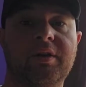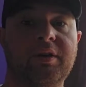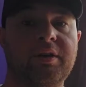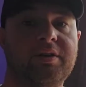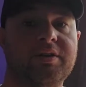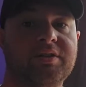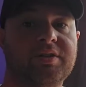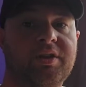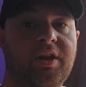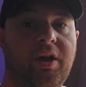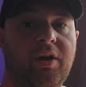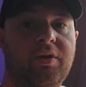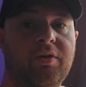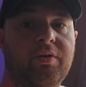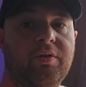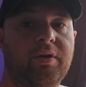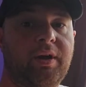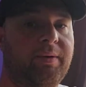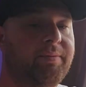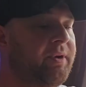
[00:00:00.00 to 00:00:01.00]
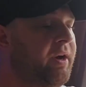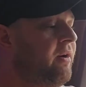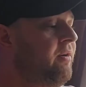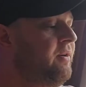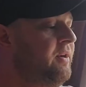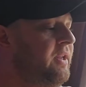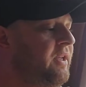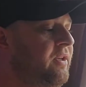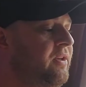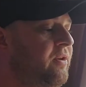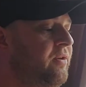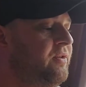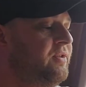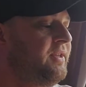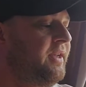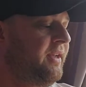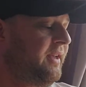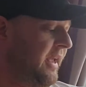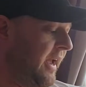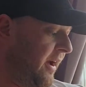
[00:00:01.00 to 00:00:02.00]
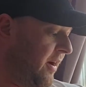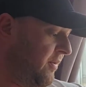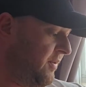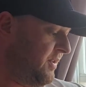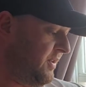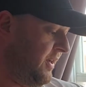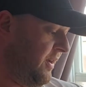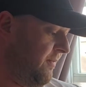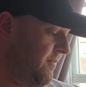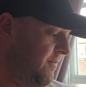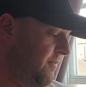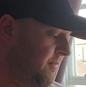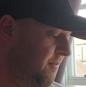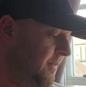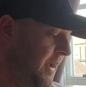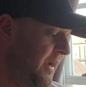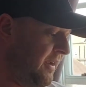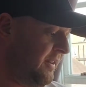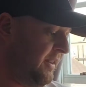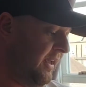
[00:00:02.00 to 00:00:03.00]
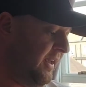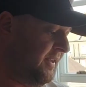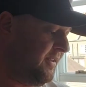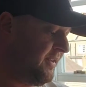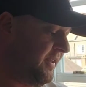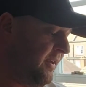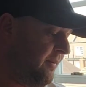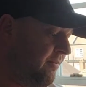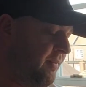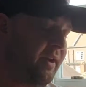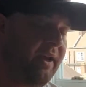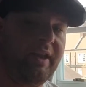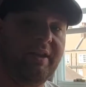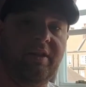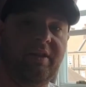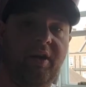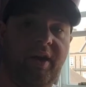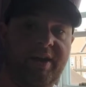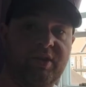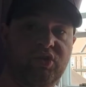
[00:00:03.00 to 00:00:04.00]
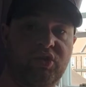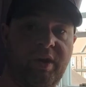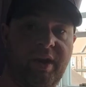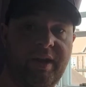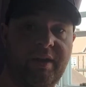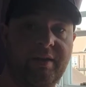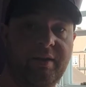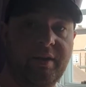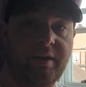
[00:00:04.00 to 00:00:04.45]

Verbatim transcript: So I'm currently using calcium, magnesium, and nitrate